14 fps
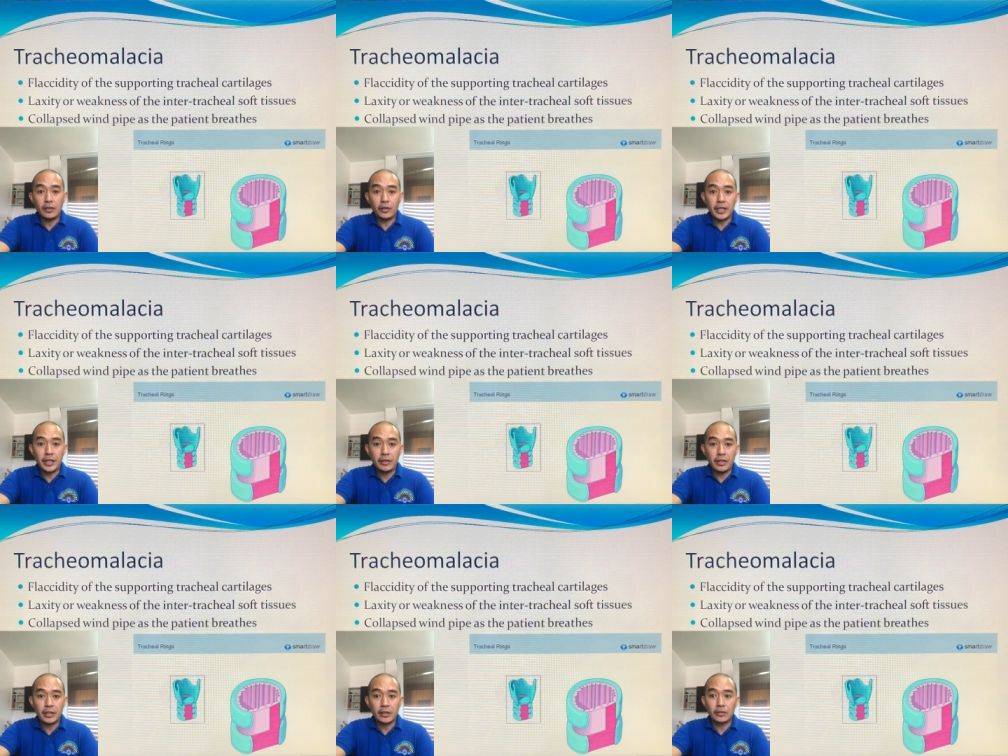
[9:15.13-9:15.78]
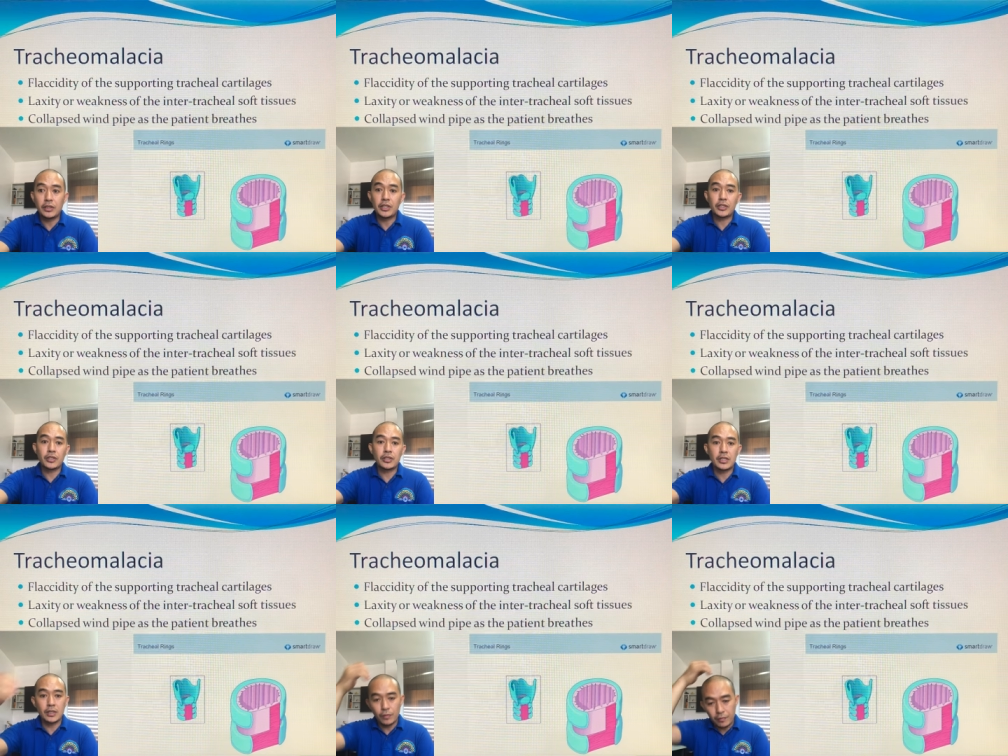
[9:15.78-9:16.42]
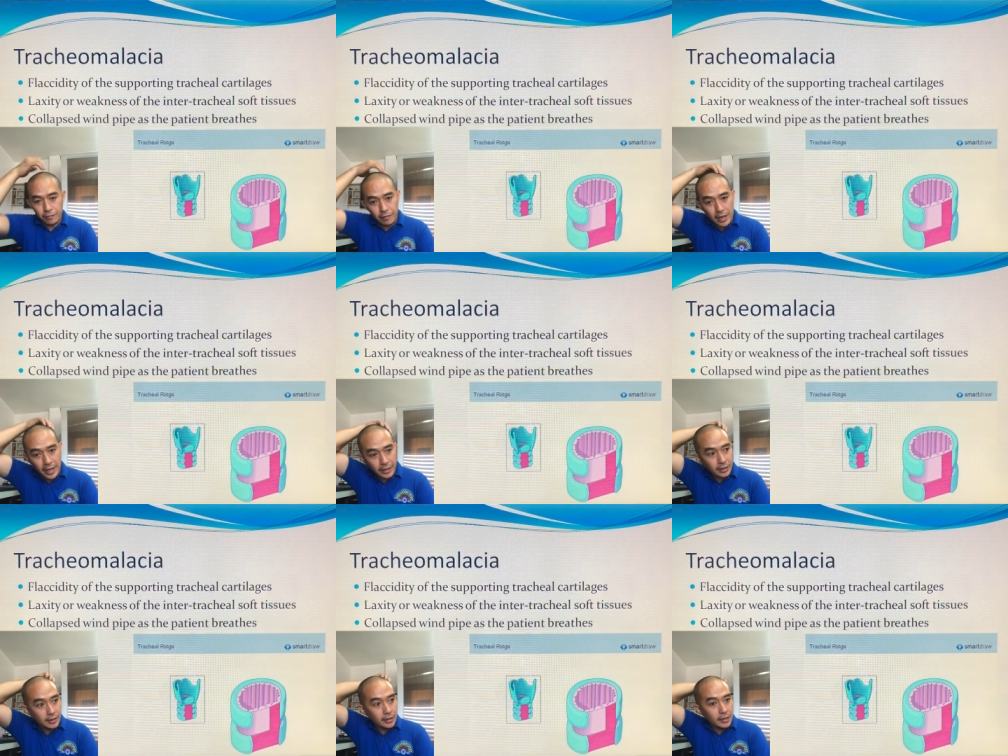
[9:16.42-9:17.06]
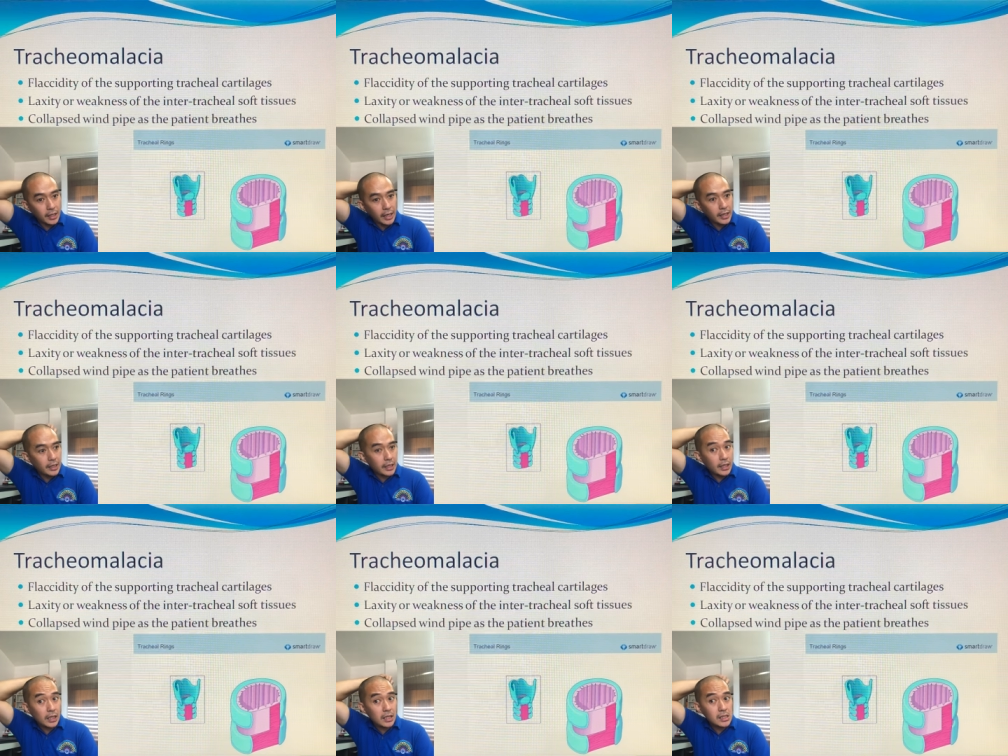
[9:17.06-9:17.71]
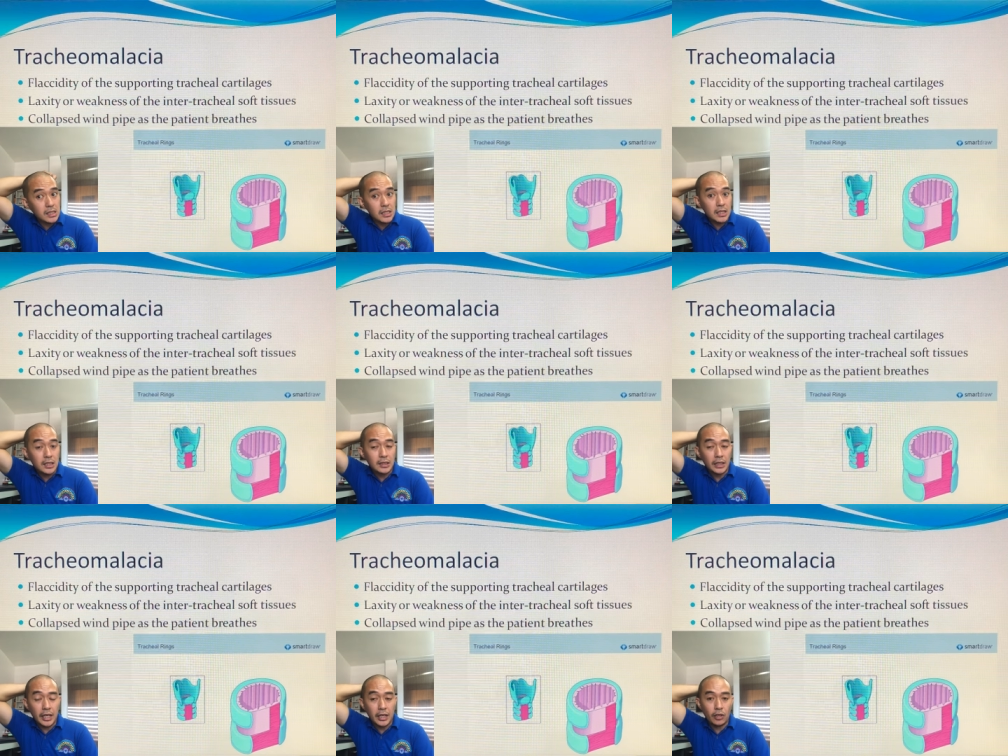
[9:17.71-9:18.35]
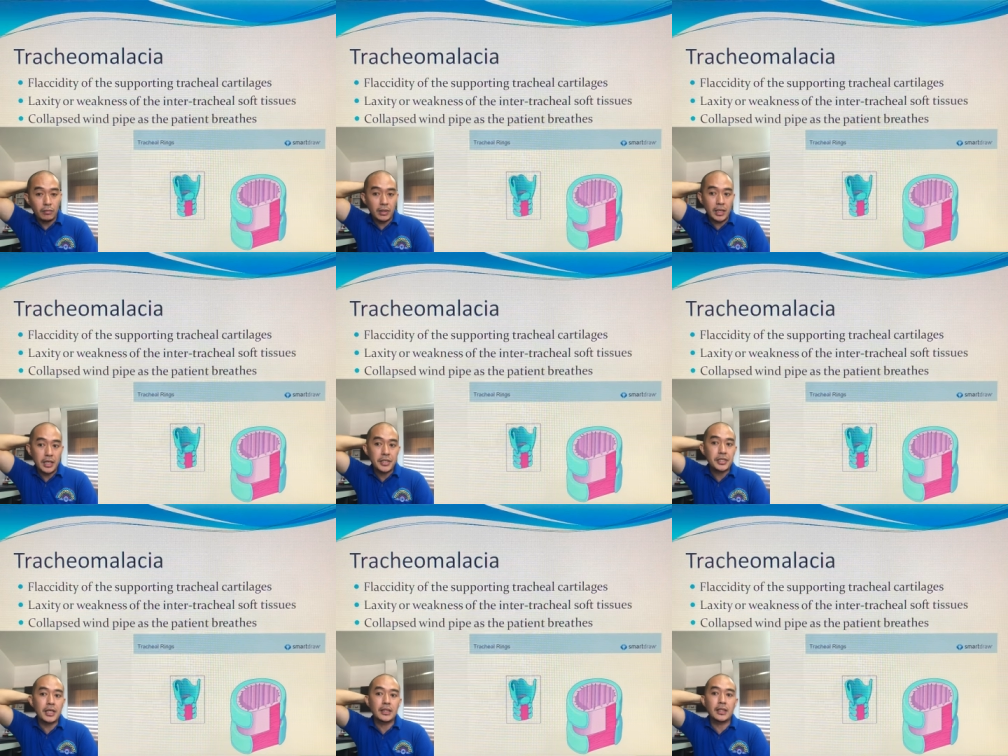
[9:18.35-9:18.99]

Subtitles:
or neonatal conditions that we find in the trachea is tracheomalacia.